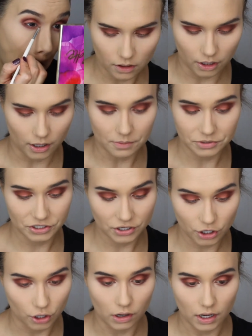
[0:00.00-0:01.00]
Okay, I'm just
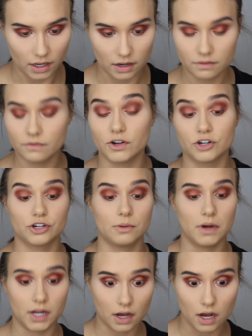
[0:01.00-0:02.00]
gonna go ahead and finish up
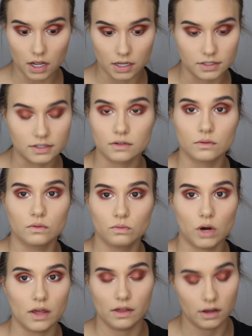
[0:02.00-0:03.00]
my eyes,
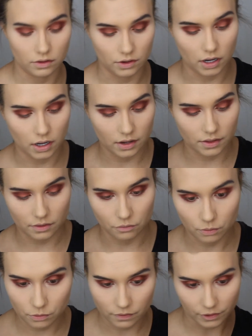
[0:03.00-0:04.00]
why the hell not, and then
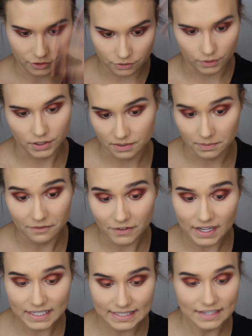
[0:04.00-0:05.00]
we'll move on to the rest of my
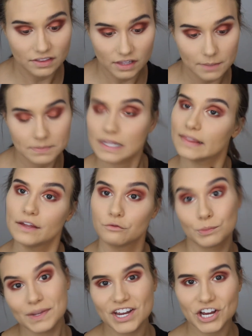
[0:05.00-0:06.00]
face and lips, and then
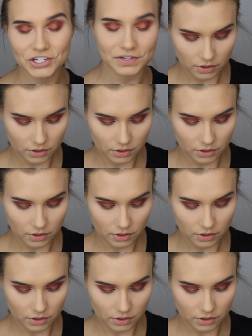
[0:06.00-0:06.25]
we'll be done.